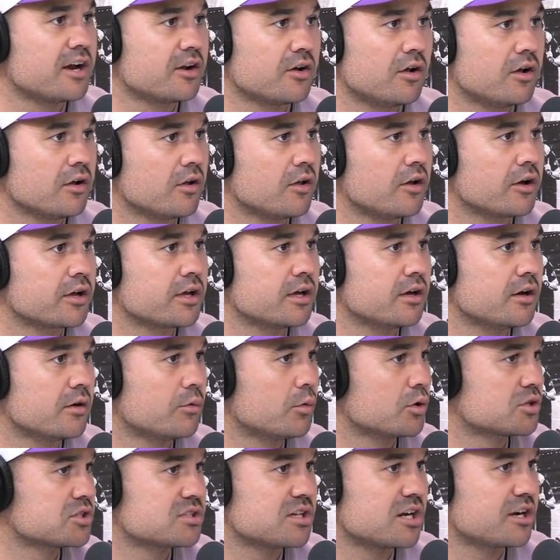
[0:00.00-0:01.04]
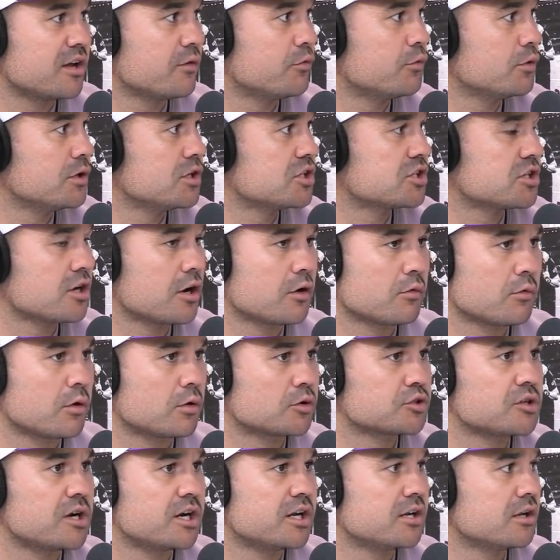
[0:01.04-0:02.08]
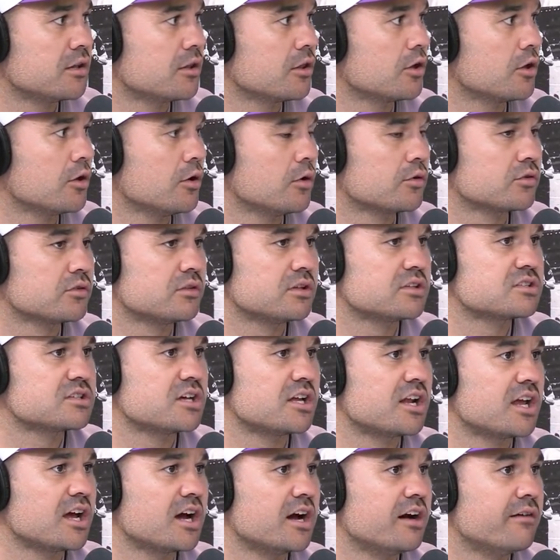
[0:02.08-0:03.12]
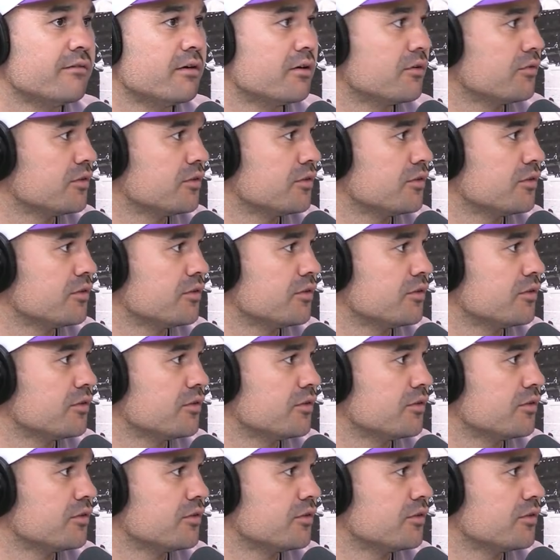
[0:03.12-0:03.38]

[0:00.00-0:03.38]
I like it. I watch Sunday Footy Show, roll straight into the girls on the Sunday Arvo,